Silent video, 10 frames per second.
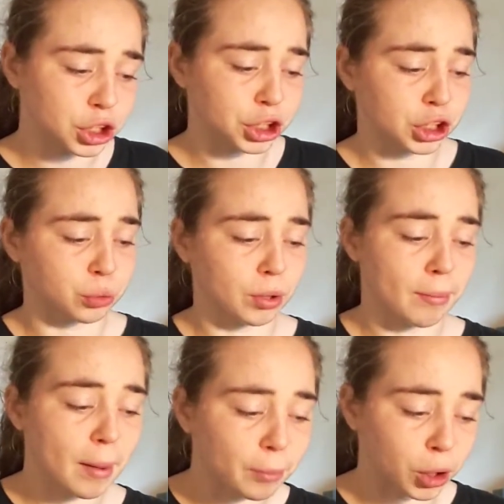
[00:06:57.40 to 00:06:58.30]
Just
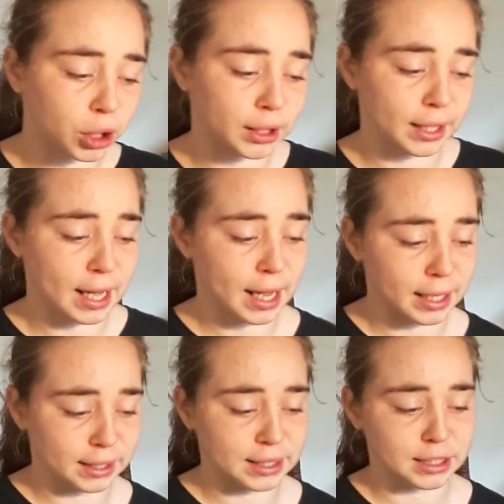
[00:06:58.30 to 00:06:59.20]
remember
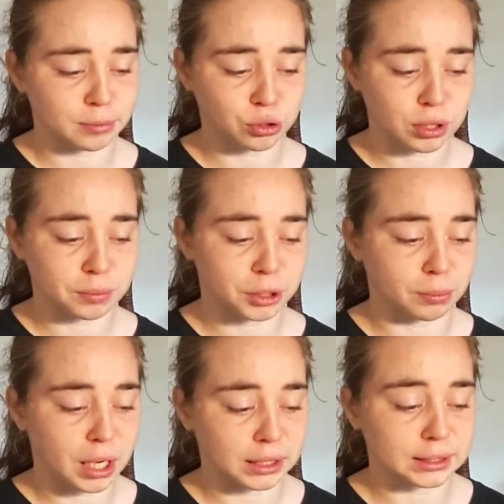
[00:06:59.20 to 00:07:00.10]
that these
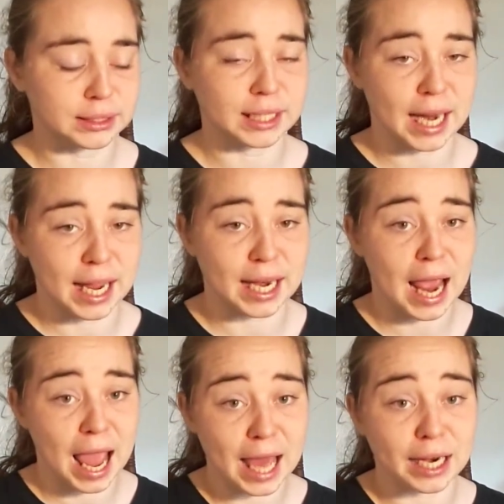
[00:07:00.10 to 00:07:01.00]
subscription boxes
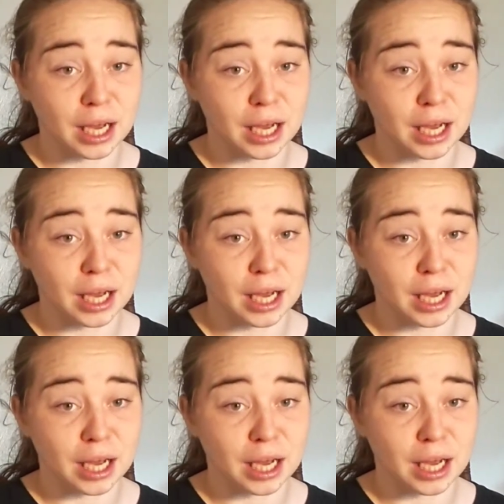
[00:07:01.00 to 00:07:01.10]
can add